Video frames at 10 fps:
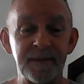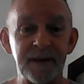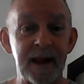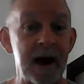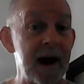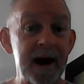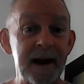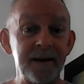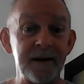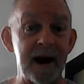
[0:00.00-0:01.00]

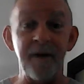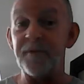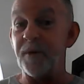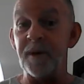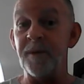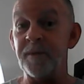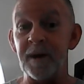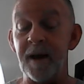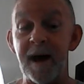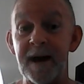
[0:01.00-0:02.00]
Light, Afternoon
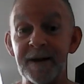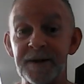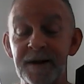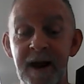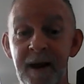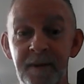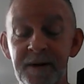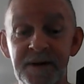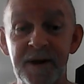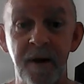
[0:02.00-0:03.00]
Delight is the name of
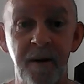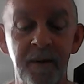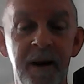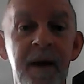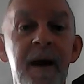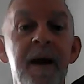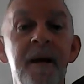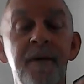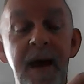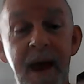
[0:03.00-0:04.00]
the song.
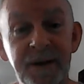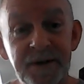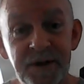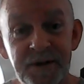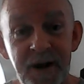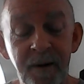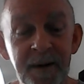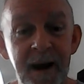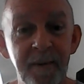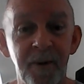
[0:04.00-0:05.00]
That's the song
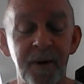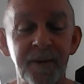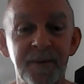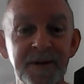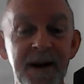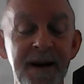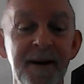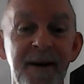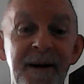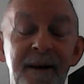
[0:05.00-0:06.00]
that boy was
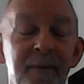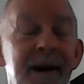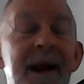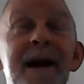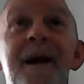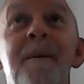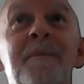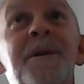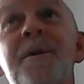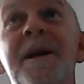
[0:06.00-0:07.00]
hearing, and when he come
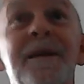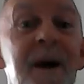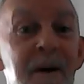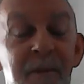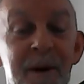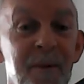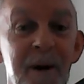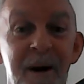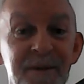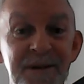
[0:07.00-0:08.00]
to, he thought we were
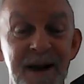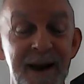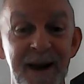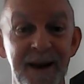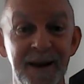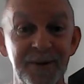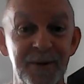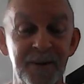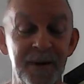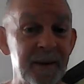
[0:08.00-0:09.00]
all singing it
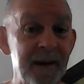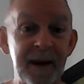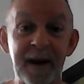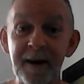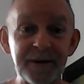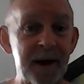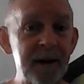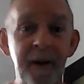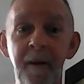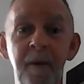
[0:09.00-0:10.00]
to him. He's like,
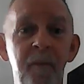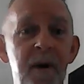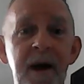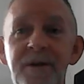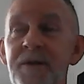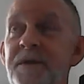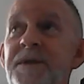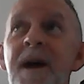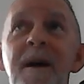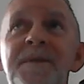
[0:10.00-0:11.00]
why'd you
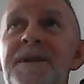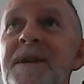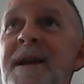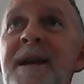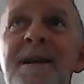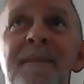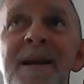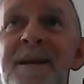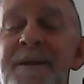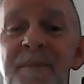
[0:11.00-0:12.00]
stop singing me
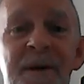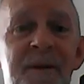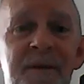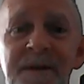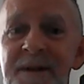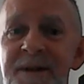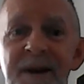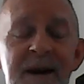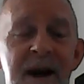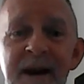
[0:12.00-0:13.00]
this beautiful, this is
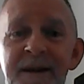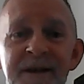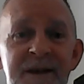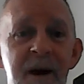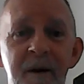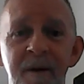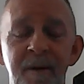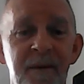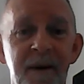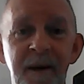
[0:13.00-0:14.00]
a nice
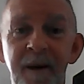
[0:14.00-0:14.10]
song.